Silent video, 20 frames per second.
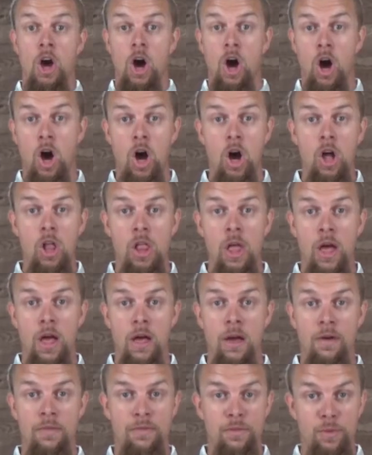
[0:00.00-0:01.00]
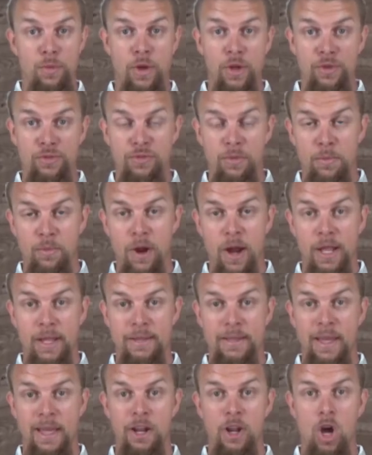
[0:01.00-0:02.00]
All of the reels from
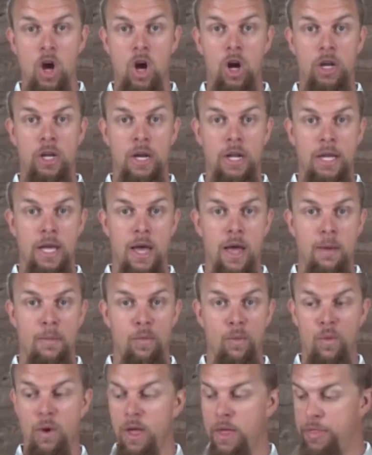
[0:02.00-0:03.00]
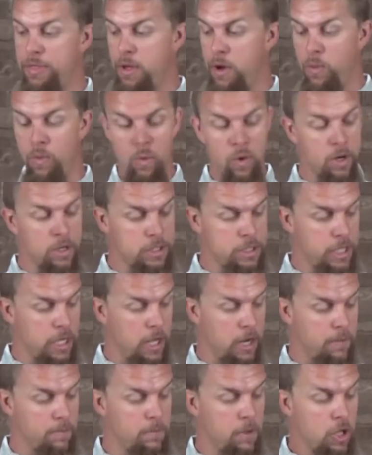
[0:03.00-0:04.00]
Redington are going to come with a warranty
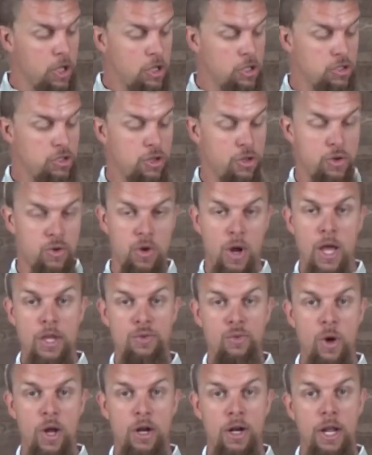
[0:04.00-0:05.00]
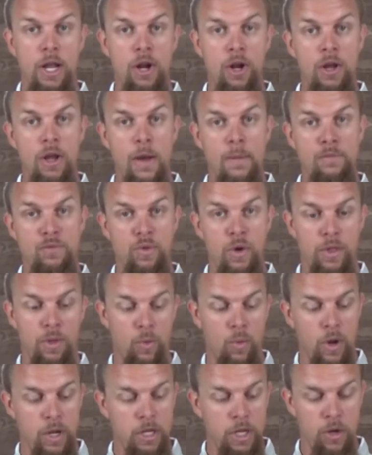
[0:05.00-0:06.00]
on them. So the crosswater here comes with a
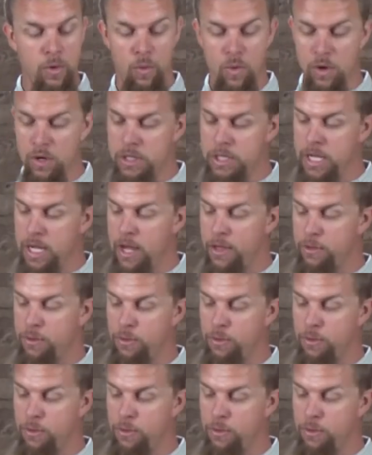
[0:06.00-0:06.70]
1-year warranty, and the